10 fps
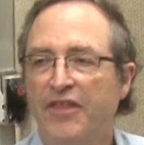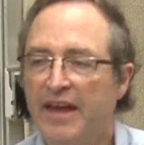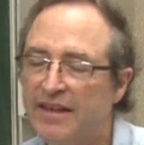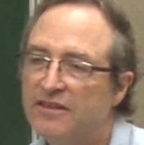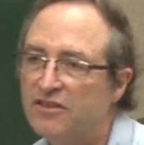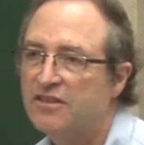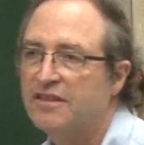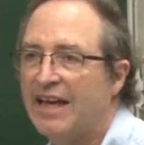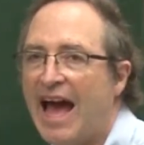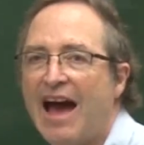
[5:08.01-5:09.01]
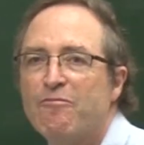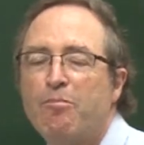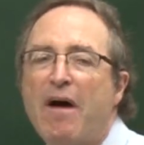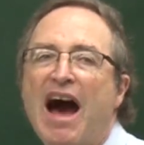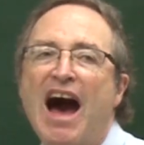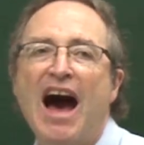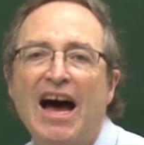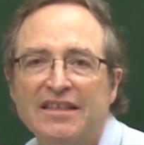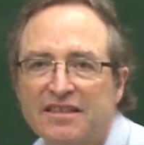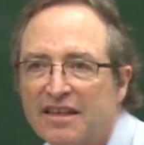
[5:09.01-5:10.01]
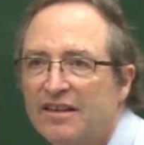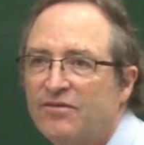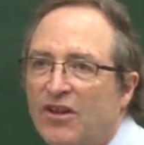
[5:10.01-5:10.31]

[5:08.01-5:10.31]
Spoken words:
things to have positive